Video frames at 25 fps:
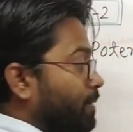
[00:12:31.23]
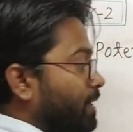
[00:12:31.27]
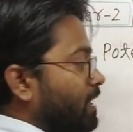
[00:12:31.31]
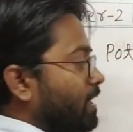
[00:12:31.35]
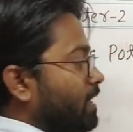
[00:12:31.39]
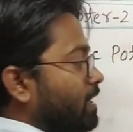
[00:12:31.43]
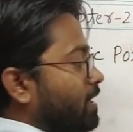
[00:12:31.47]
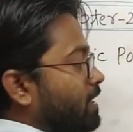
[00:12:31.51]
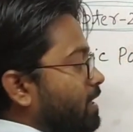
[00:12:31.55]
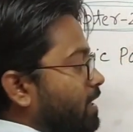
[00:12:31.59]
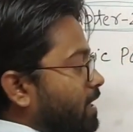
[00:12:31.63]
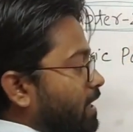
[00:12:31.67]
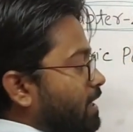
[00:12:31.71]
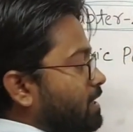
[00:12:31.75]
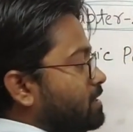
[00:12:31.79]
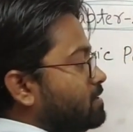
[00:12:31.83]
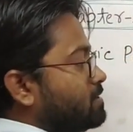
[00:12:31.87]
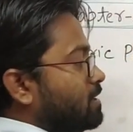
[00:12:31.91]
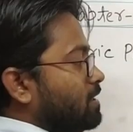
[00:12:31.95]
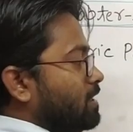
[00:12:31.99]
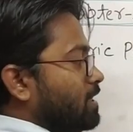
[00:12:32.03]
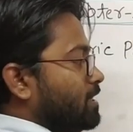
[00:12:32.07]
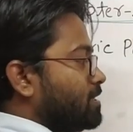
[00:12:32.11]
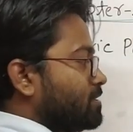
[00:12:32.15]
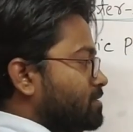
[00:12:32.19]
P
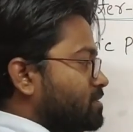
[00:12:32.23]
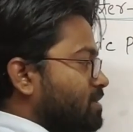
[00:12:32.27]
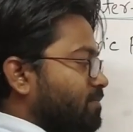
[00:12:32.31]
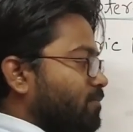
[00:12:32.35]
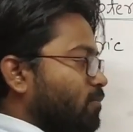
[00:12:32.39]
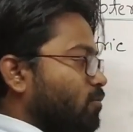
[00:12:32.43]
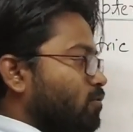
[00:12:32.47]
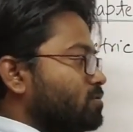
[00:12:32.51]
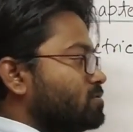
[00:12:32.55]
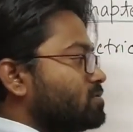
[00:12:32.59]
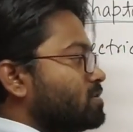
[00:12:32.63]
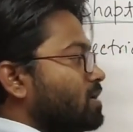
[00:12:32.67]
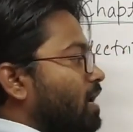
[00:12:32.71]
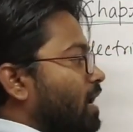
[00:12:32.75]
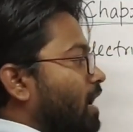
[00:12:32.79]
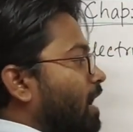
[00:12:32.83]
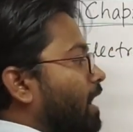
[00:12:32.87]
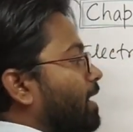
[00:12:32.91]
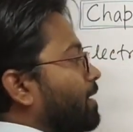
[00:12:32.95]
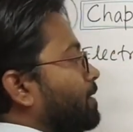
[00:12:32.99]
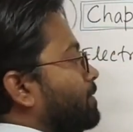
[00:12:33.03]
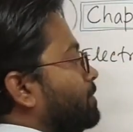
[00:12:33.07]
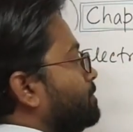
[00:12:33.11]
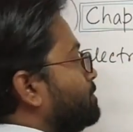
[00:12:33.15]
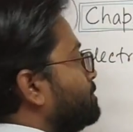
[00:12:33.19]
is, let us suppose,
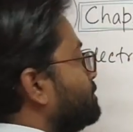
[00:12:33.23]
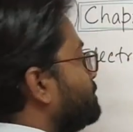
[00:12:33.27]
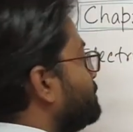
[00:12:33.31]
R.